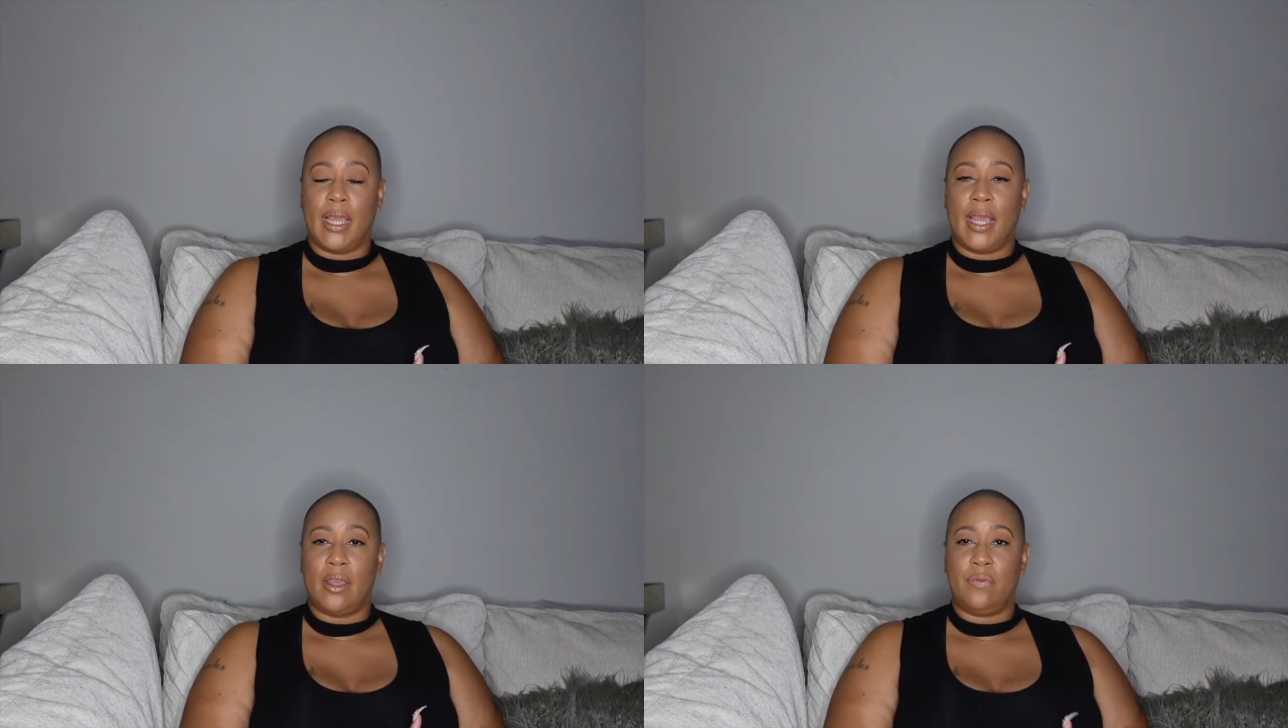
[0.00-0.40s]

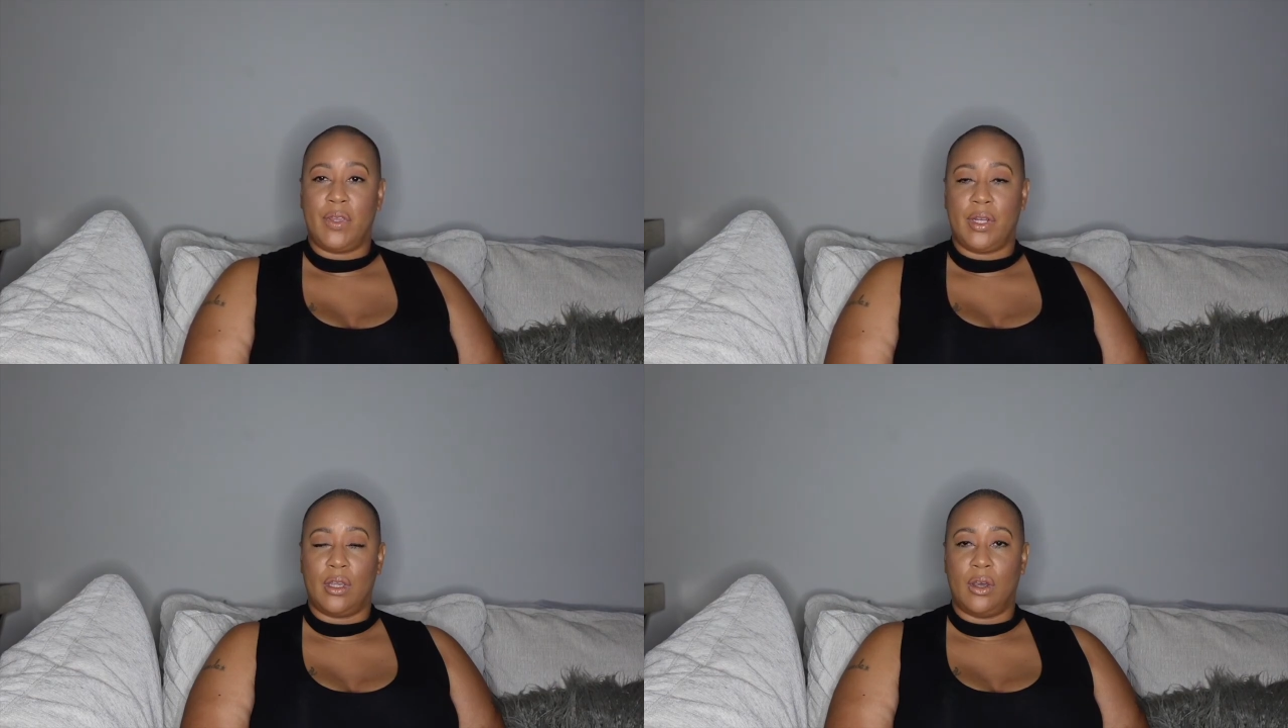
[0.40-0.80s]
a
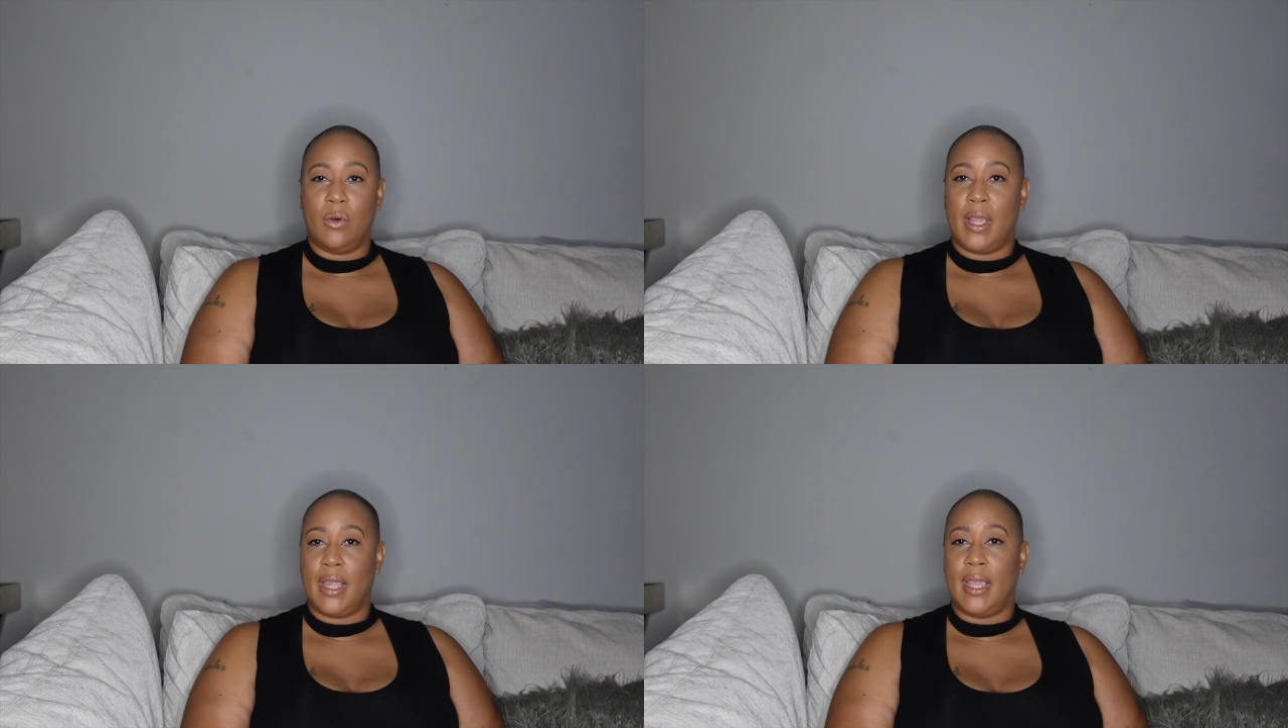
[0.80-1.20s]
video,
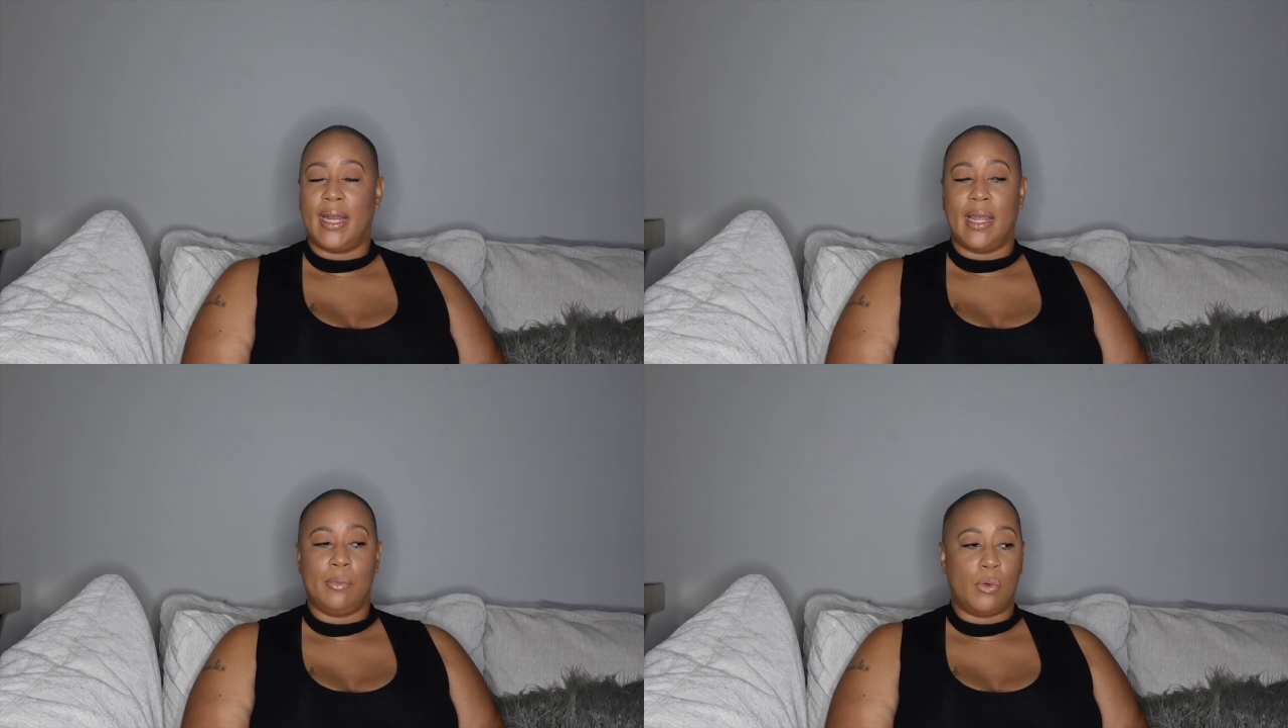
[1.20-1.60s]
and
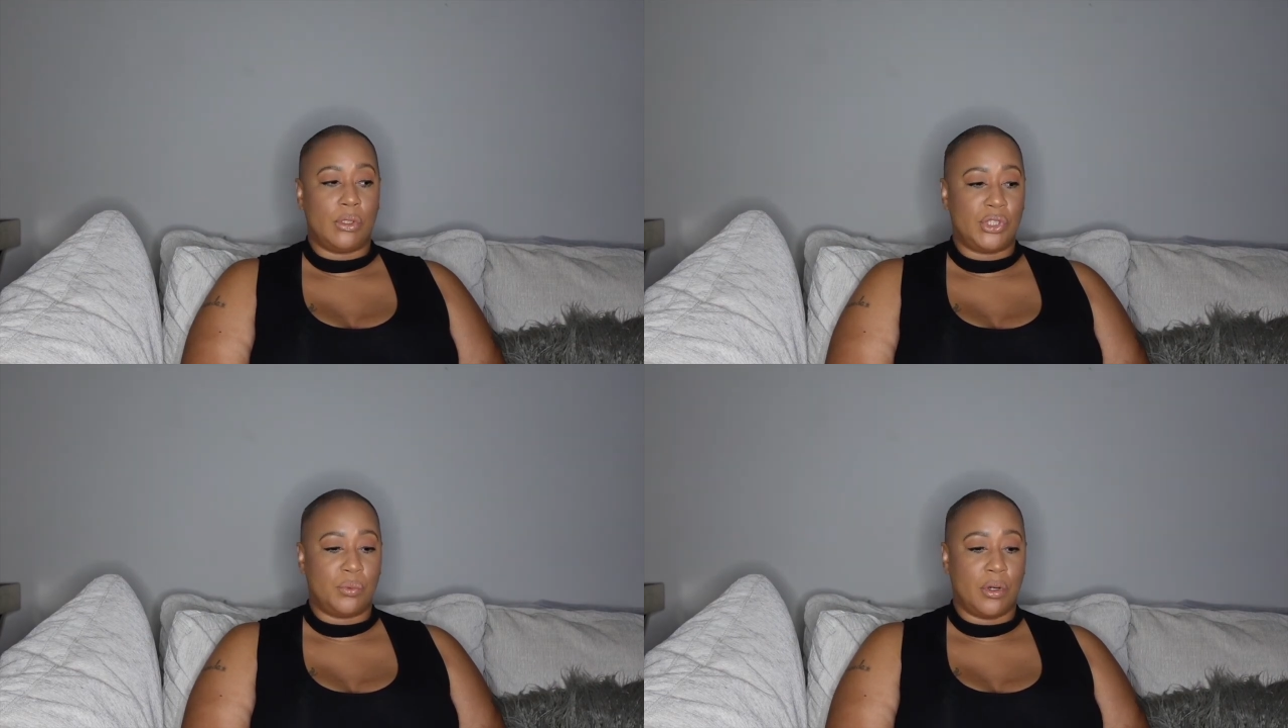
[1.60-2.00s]
I am going
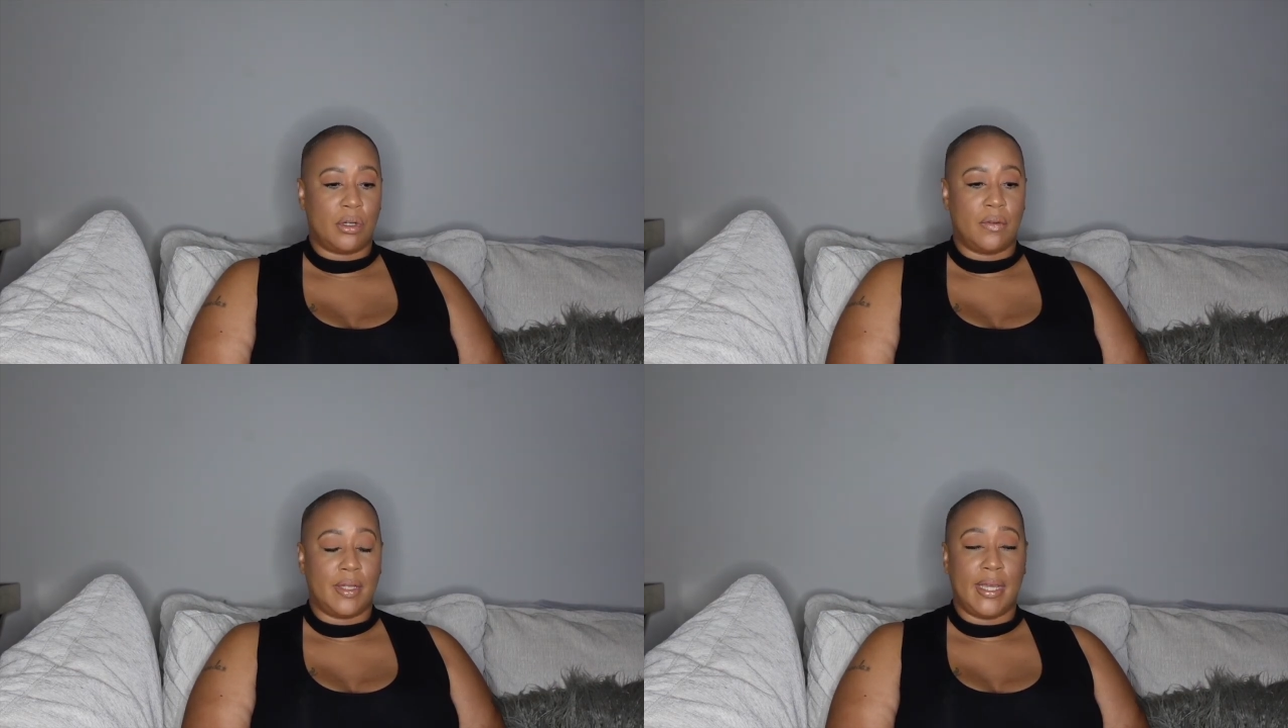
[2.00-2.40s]
to work
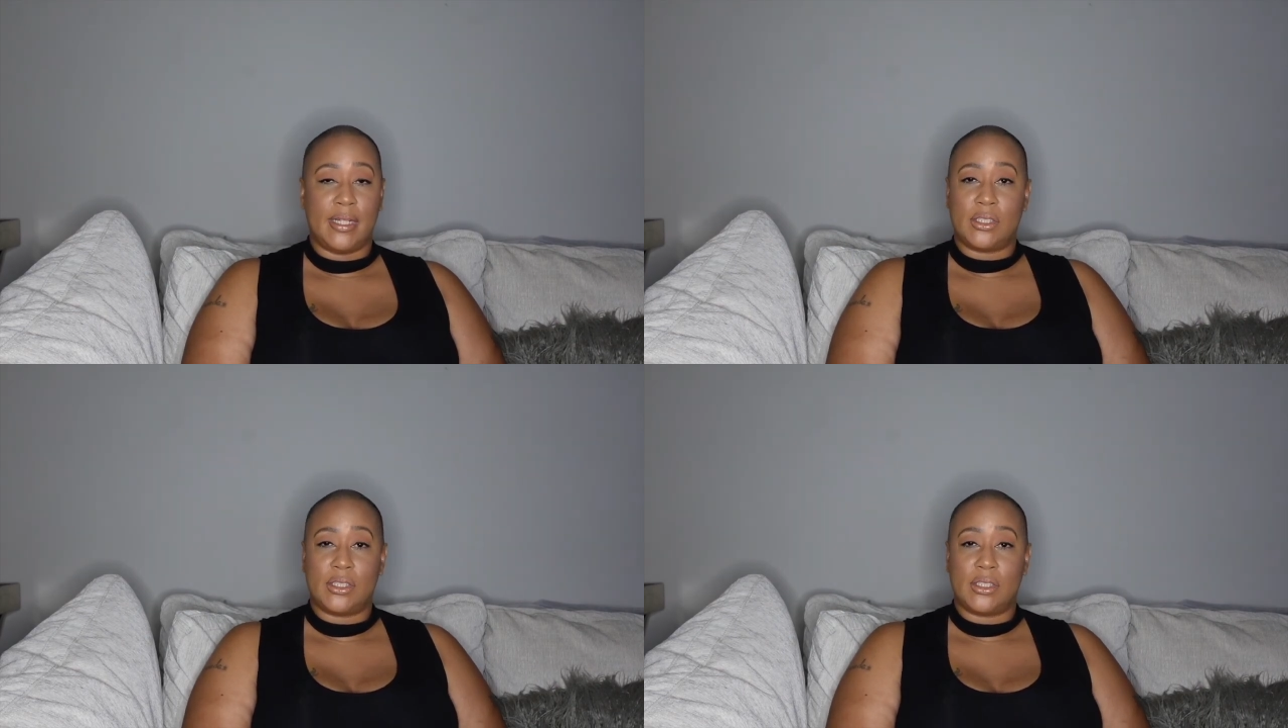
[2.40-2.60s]
on that.